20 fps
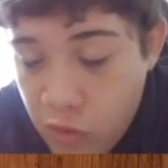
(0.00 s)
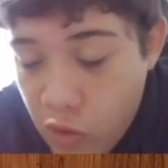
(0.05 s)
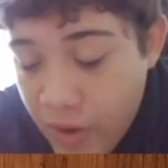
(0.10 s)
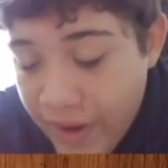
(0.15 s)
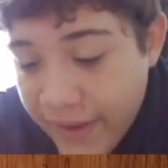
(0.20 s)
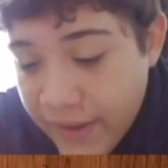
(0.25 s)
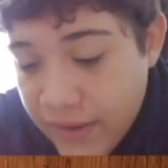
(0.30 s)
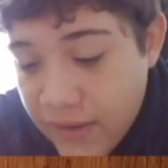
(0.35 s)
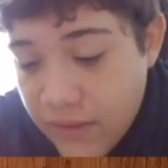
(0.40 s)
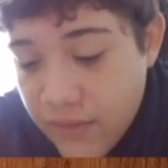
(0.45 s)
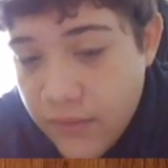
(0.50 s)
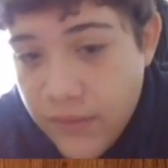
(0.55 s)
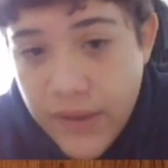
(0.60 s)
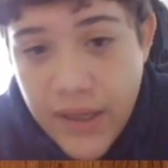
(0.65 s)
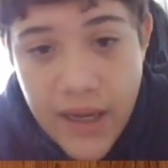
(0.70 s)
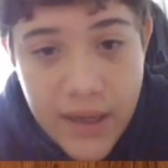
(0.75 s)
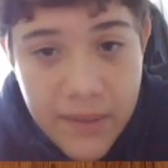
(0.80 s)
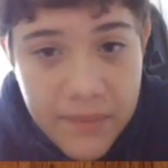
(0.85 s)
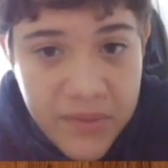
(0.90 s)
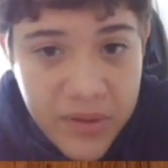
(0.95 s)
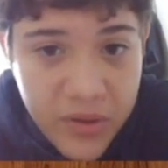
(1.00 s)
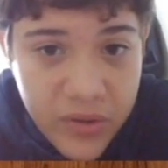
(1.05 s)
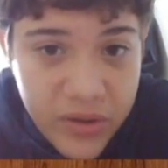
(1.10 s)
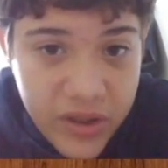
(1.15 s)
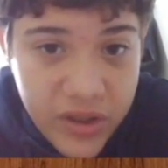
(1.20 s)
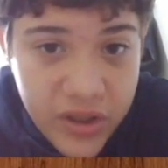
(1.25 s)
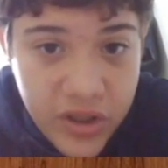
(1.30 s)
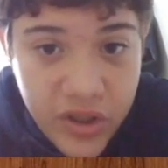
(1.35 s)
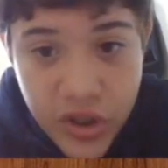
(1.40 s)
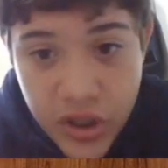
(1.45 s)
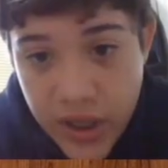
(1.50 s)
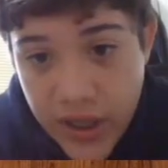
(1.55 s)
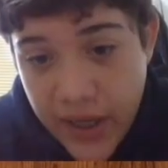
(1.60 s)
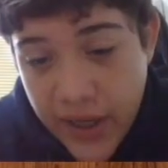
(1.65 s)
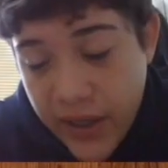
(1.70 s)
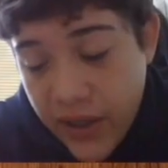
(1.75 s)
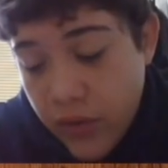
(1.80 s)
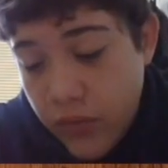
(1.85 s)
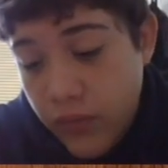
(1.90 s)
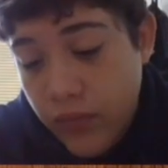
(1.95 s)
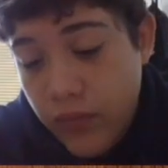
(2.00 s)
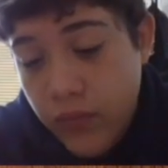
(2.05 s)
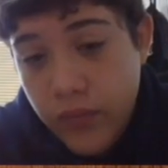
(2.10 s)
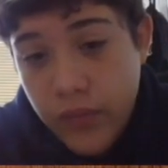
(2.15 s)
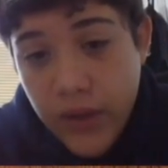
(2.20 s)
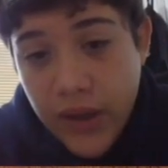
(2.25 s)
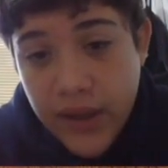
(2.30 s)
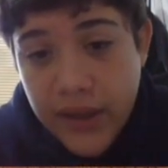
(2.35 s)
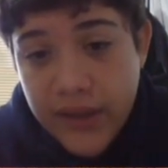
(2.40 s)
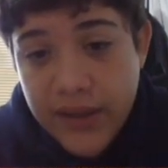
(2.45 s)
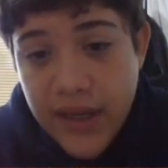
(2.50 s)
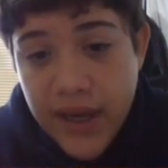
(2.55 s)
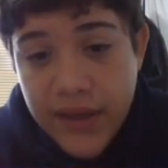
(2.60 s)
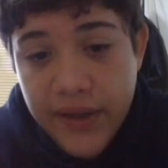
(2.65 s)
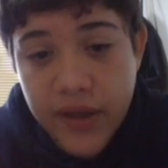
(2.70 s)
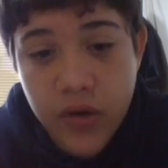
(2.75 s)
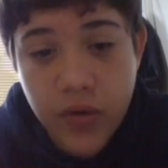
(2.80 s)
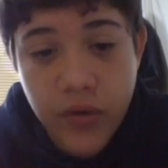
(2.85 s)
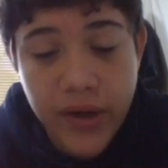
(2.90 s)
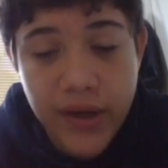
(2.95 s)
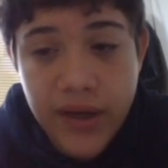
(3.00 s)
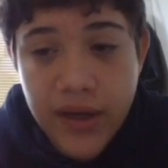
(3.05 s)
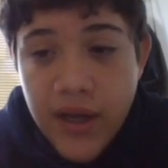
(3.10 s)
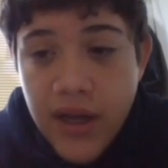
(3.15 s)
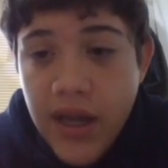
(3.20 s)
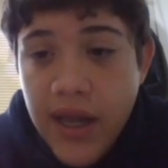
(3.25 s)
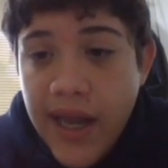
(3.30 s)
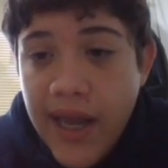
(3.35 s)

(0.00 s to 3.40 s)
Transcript: wins. Yeah, because it's check and you attack the queen.